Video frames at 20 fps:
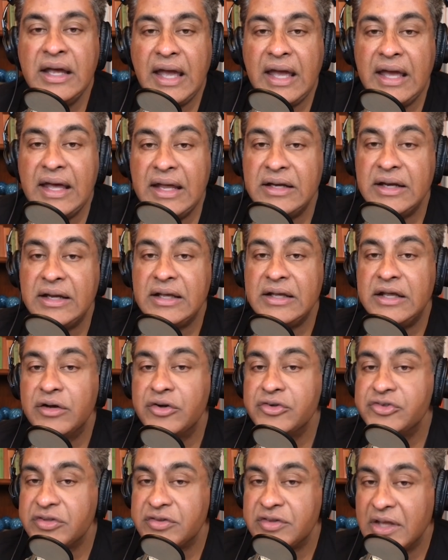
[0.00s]
and
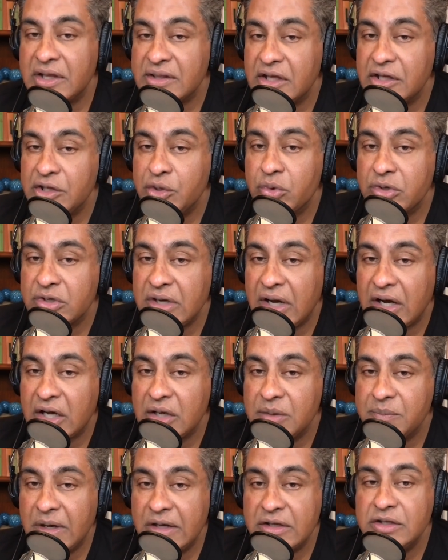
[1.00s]
here's the thing that you were
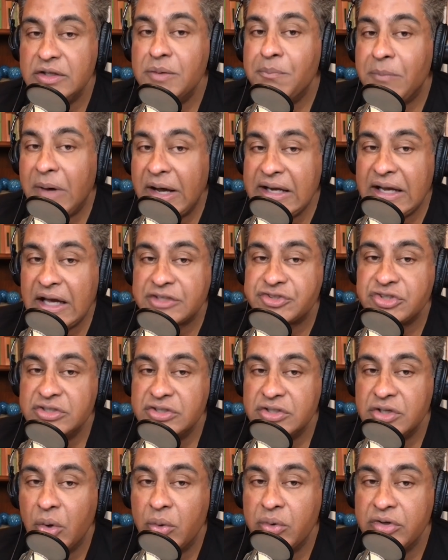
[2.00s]
talking about, you might actually
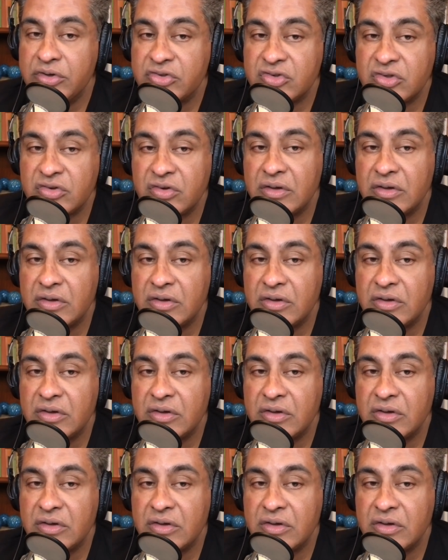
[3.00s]
notice